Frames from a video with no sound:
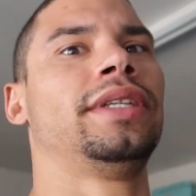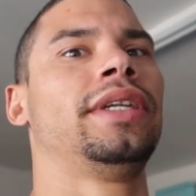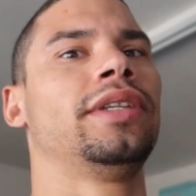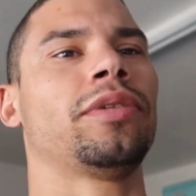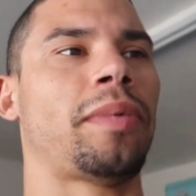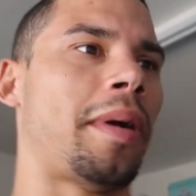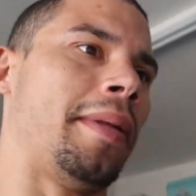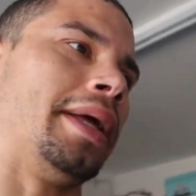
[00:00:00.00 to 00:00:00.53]

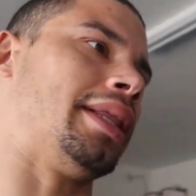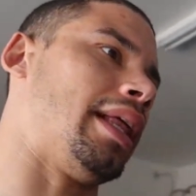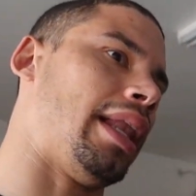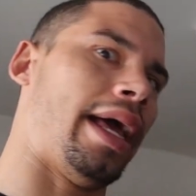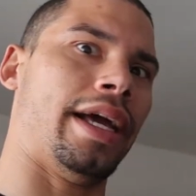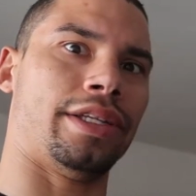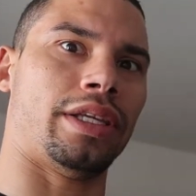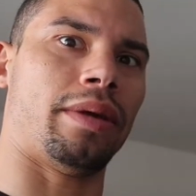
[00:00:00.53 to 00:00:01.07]
seats are probably like the
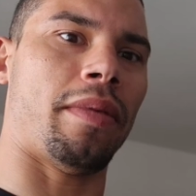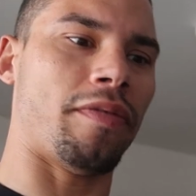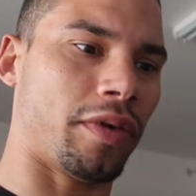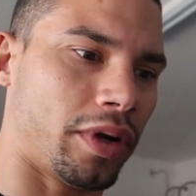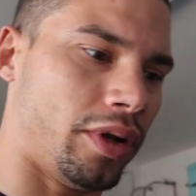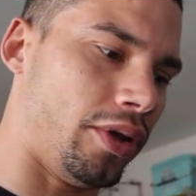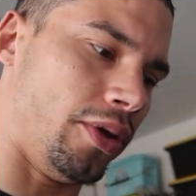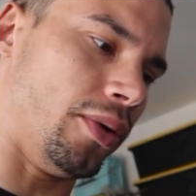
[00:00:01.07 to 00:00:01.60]
last thing I'm
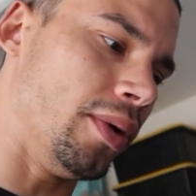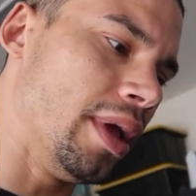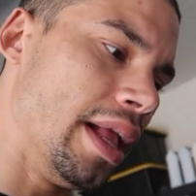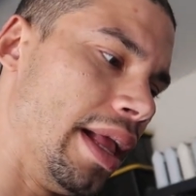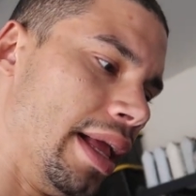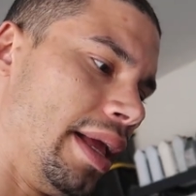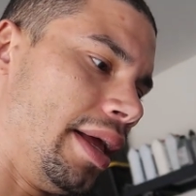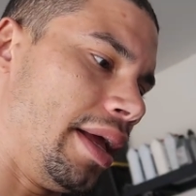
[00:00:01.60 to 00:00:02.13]
ever gonna
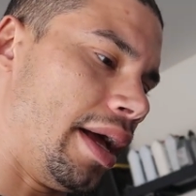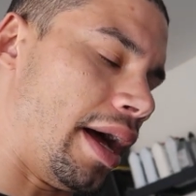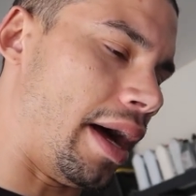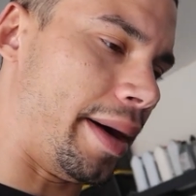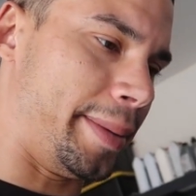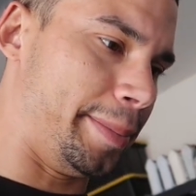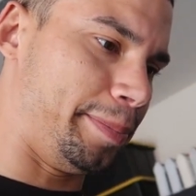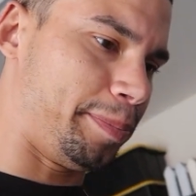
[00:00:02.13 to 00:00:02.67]

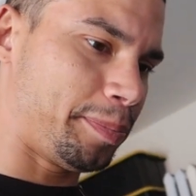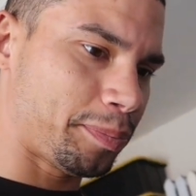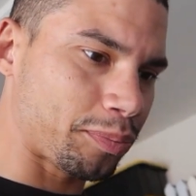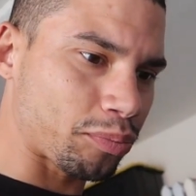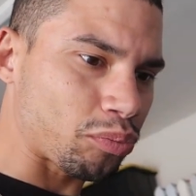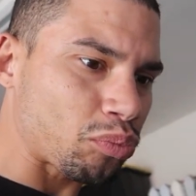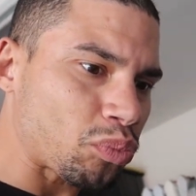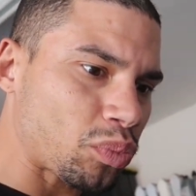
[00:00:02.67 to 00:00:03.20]
do.
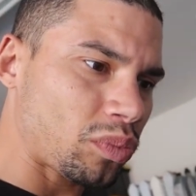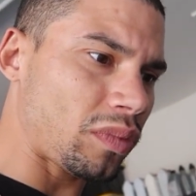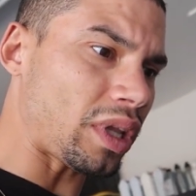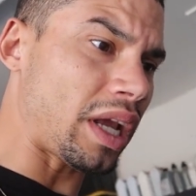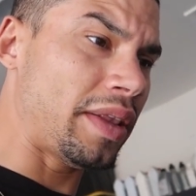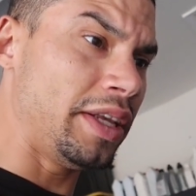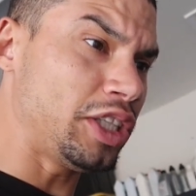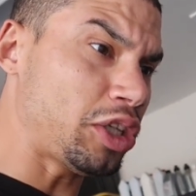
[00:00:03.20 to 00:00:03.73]

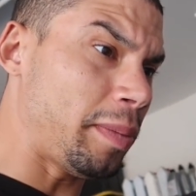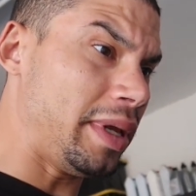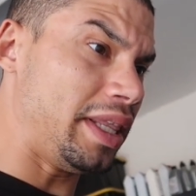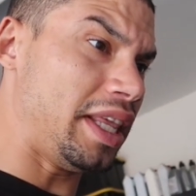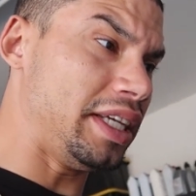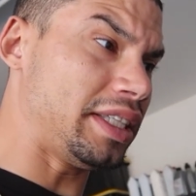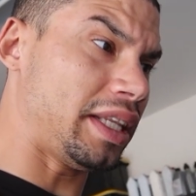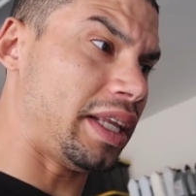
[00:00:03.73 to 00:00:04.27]
These should be
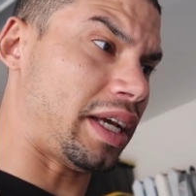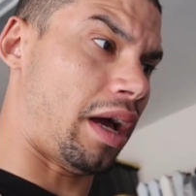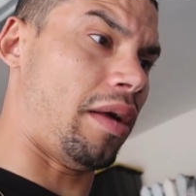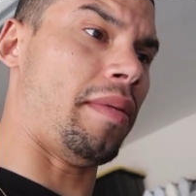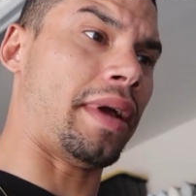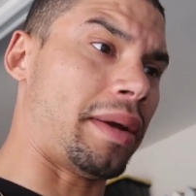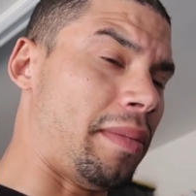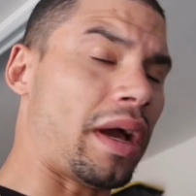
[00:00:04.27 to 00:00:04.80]
decently
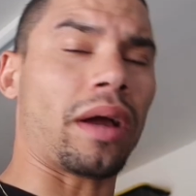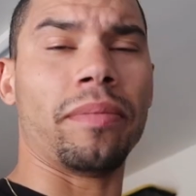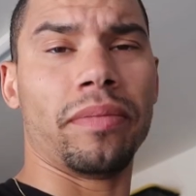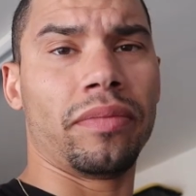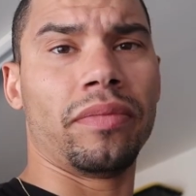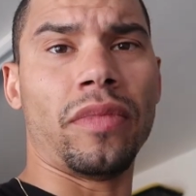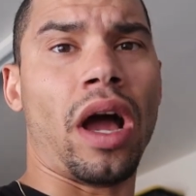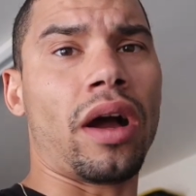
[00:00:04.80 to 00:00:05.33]
comfortable. Like,
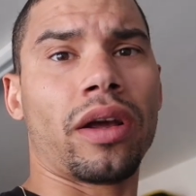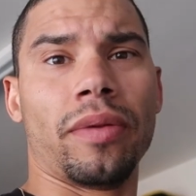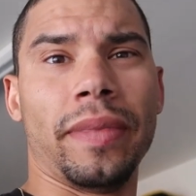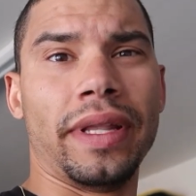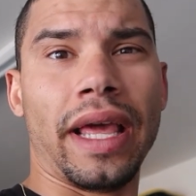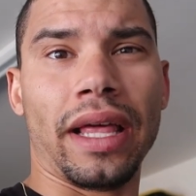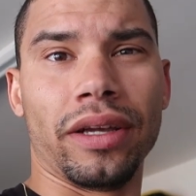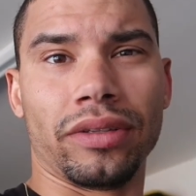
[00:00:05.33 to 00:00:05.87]
I'm not going
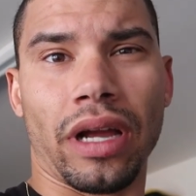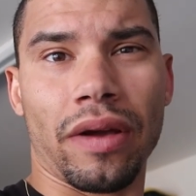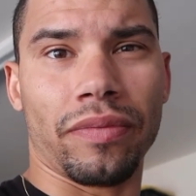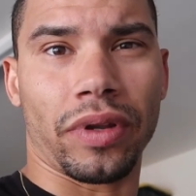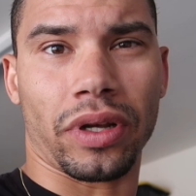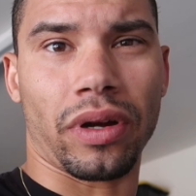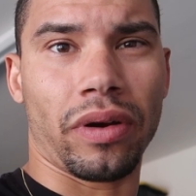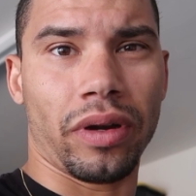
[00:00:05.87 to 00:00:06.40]
to be daily
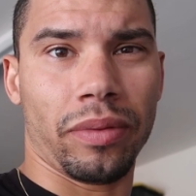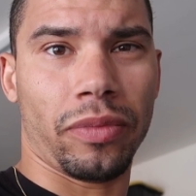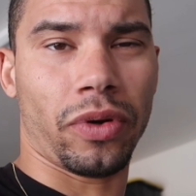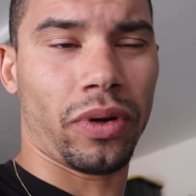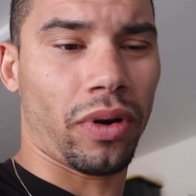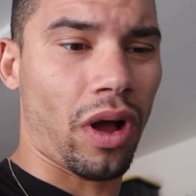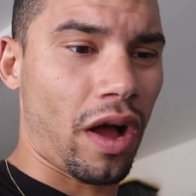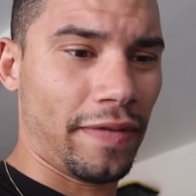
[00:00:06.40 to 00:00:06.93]
driving the car
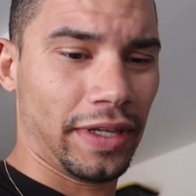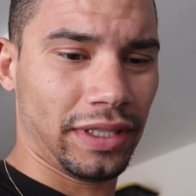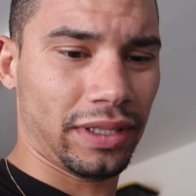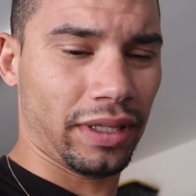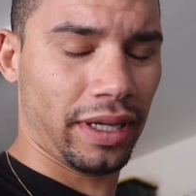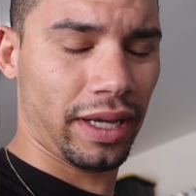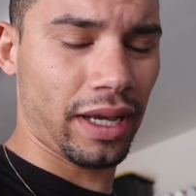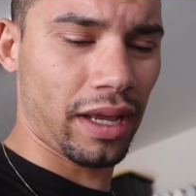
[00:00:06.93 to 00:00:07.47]
anymore,
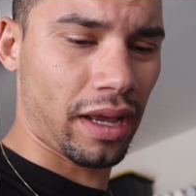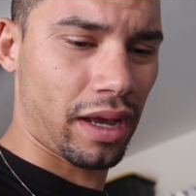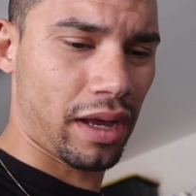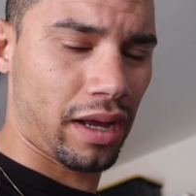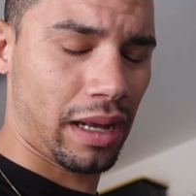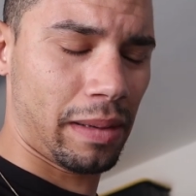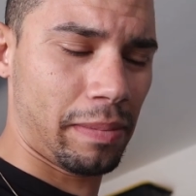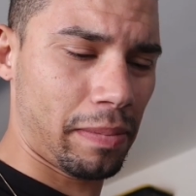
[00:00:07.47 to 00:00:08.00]
obviously.
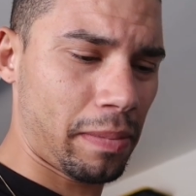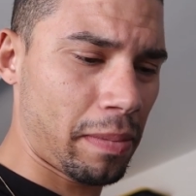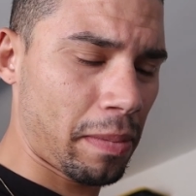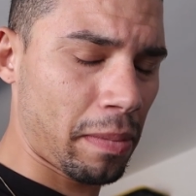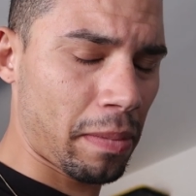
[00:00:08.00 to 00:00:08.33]
I